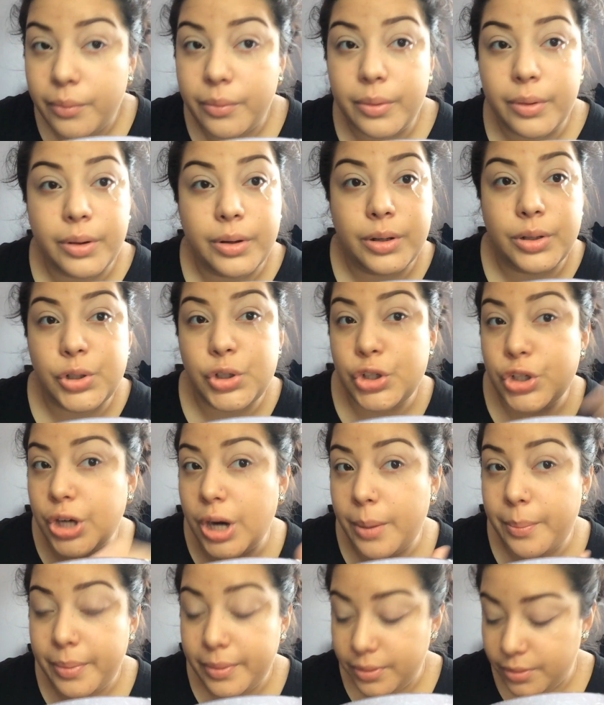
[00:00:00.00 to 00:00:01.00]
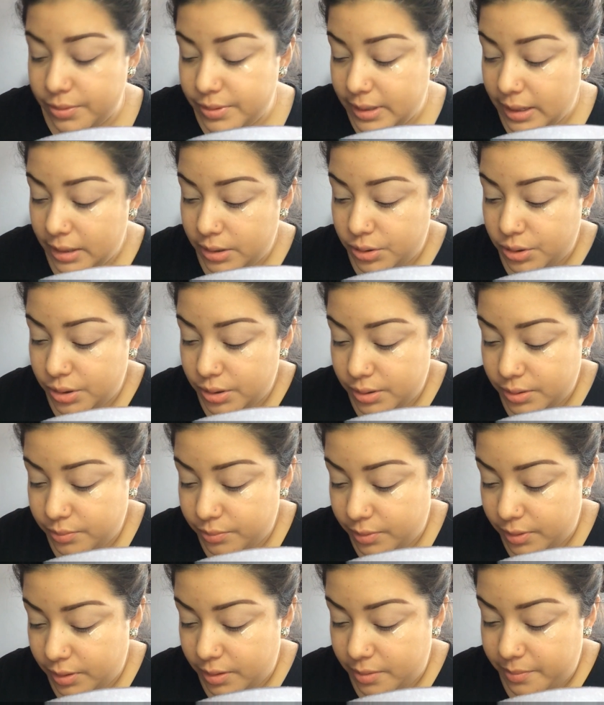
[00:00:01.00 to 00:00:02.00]
we're going to sharpen those edges and
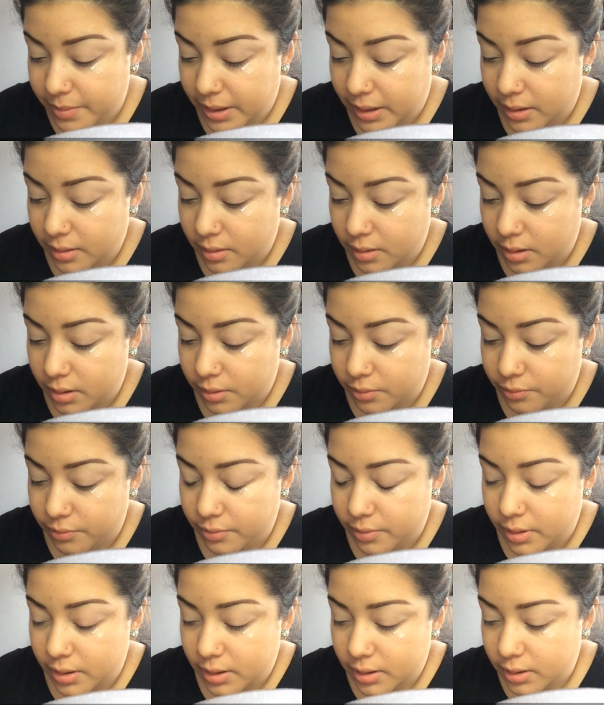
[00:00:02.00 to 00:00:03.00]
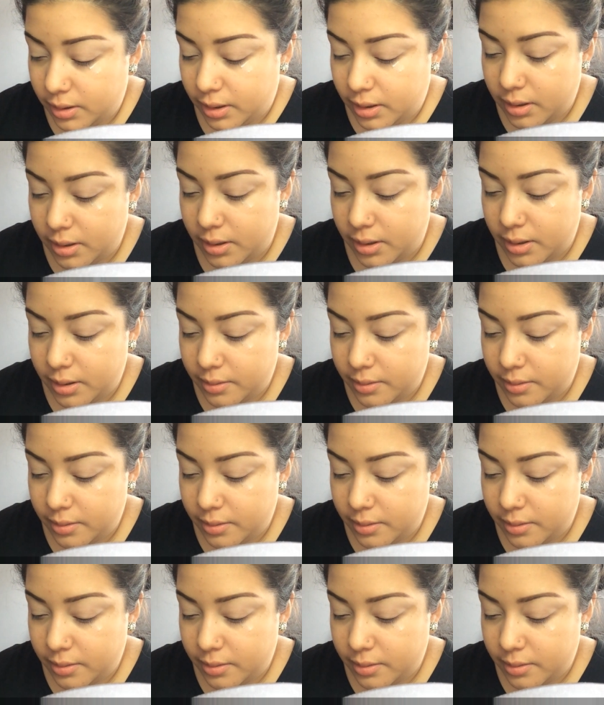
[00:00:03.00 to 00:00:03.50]
we're going to make it look really good.